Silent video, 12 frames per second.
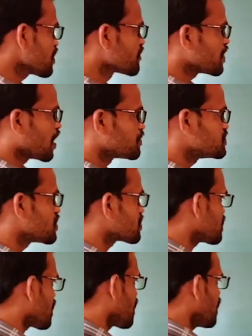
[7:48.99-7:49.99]
If you
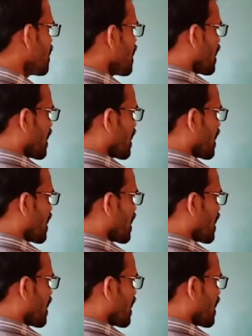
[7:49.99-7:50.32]
observe the